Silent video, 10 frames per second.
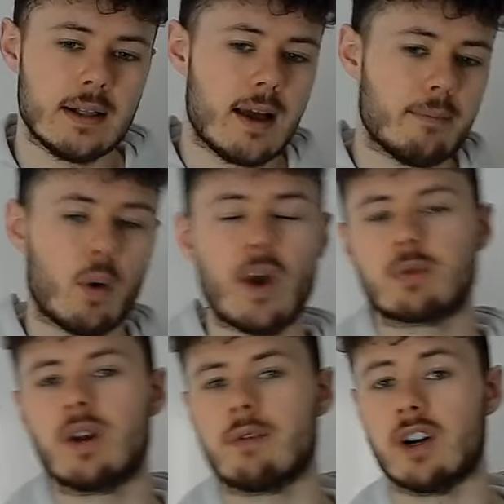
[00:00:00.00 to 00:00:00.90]
But which
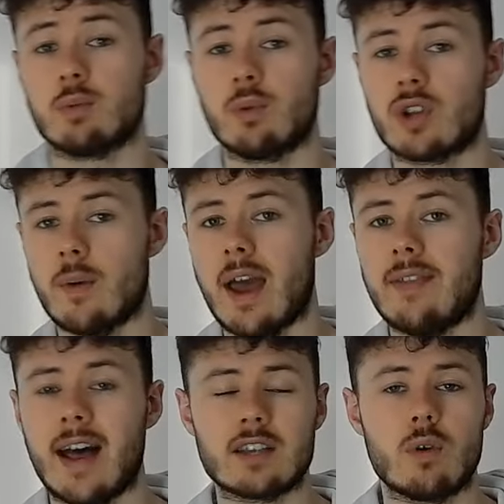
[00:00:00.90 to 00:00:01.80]
one of us will do it? And
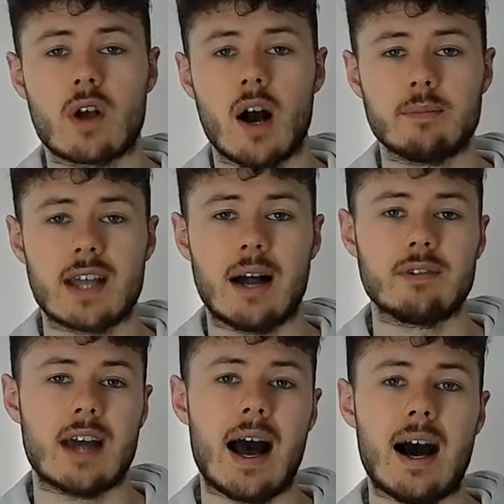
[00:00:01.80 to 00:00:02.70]
that's what comes down
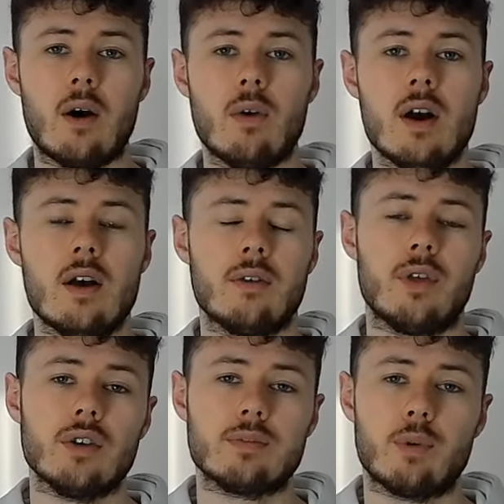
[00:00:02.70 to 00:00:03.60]
to how
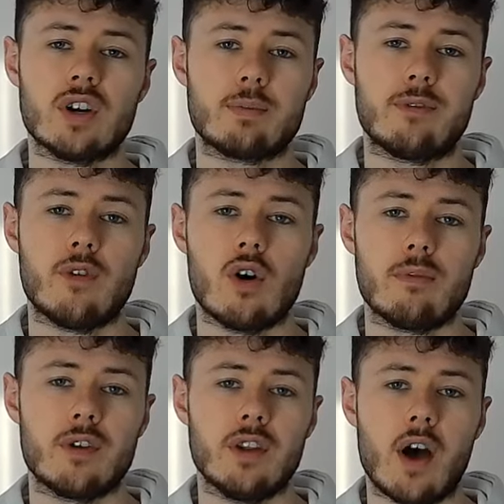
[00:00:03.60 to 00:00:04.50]
those boys perform
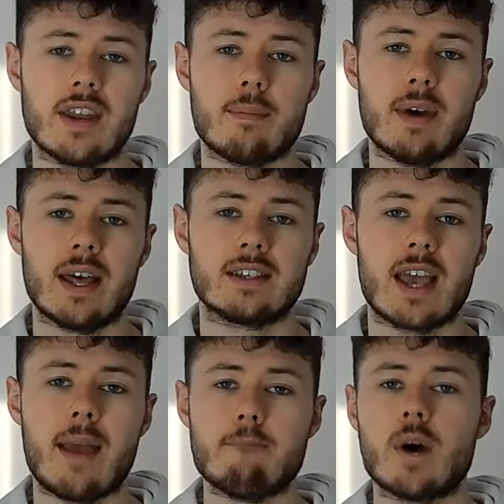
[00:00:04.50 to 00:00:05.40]
for 90 minutes
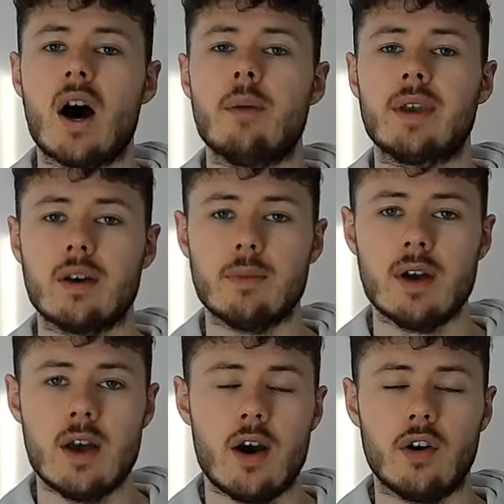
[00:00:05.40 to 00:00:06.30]
in Birmingham
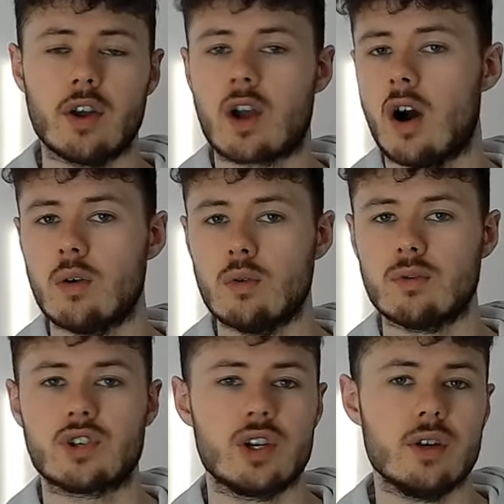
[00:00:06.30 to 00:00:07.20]
on a cold
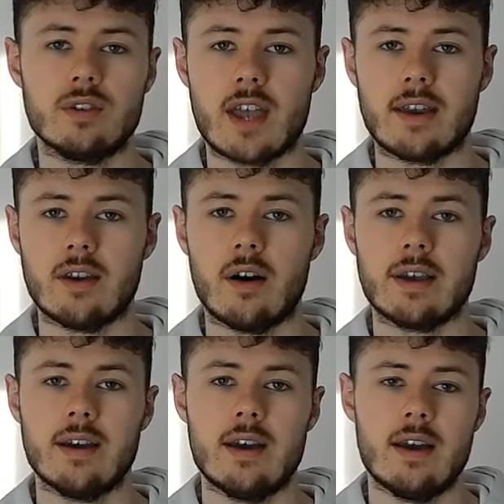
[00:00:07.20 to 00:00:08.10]
Tuesday night
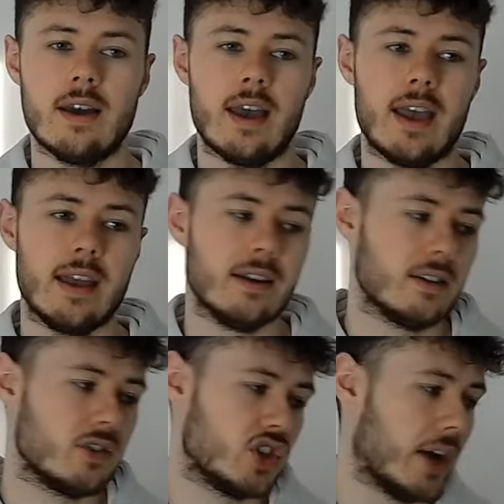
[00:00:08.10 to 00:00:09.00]
in
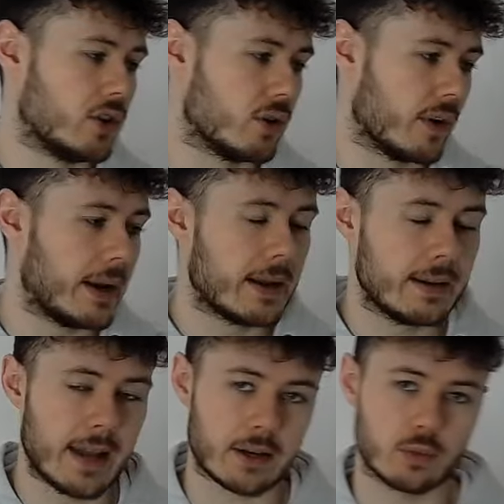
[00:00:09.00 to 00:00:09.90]
January
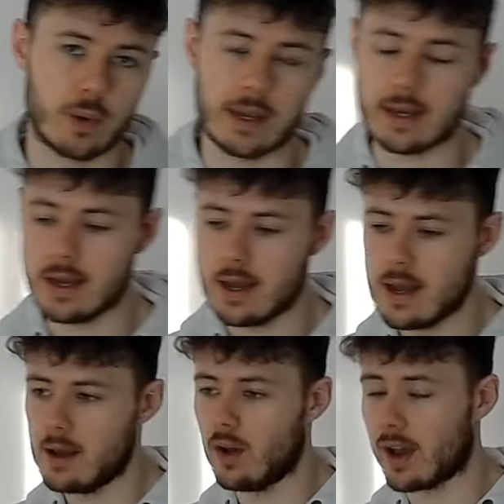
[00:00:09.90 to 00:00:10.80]
next week.
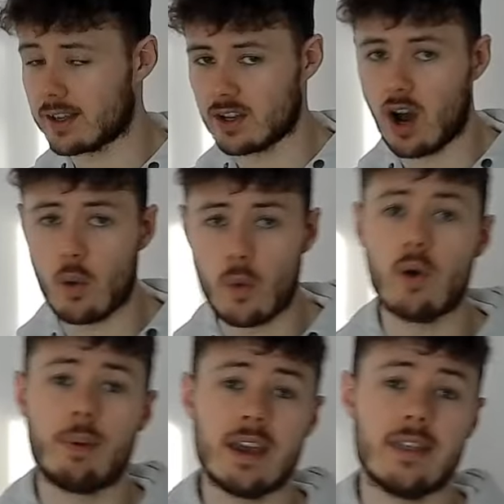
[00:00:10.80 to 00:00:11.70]
Like I said, I
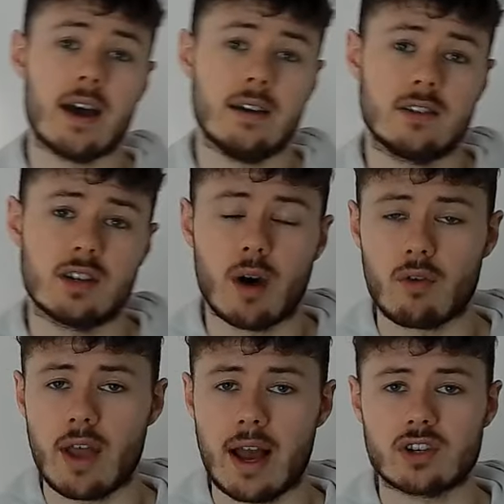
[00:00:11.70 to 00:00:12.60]
will be there. So my
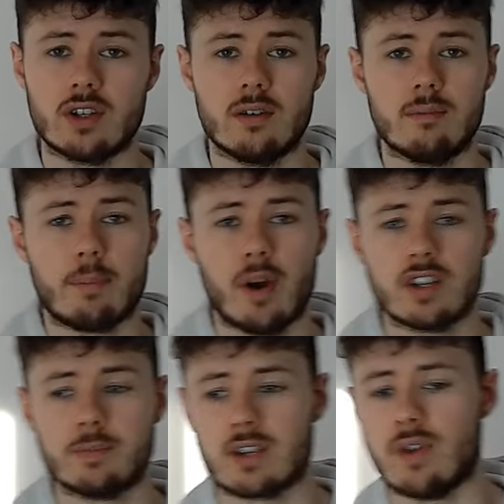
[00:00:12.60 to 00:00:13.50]
reaction, my
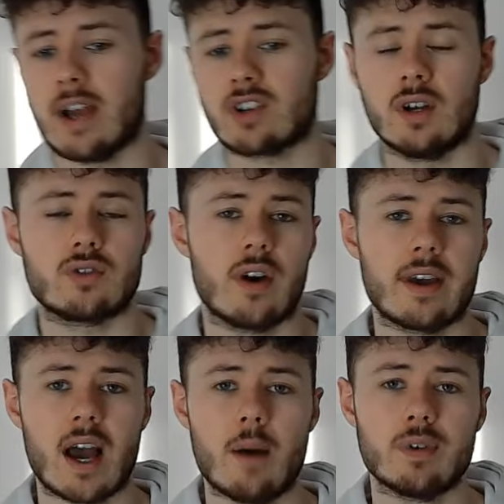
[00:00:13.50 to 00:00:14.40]
post-match reaction, I'll try and
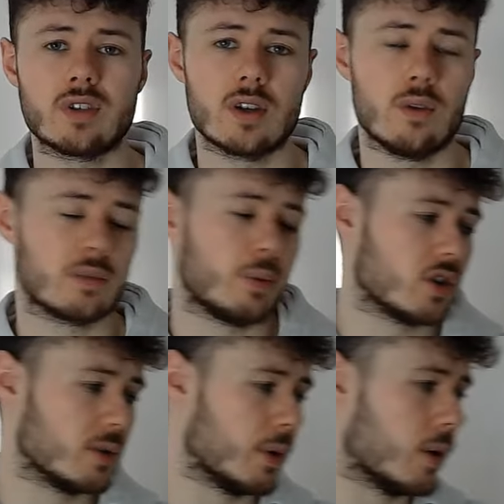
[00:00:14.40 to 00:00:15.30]
get up as soon as
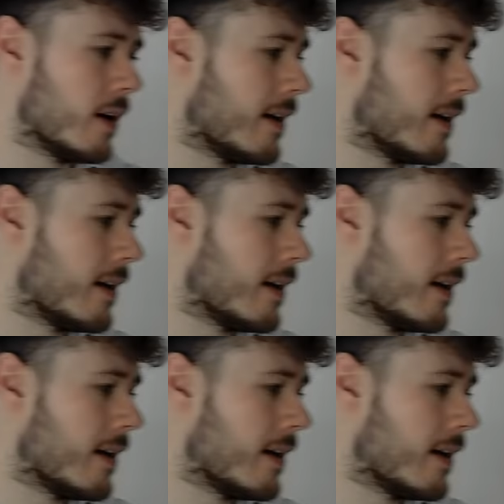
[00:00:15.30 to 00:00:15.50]
possible.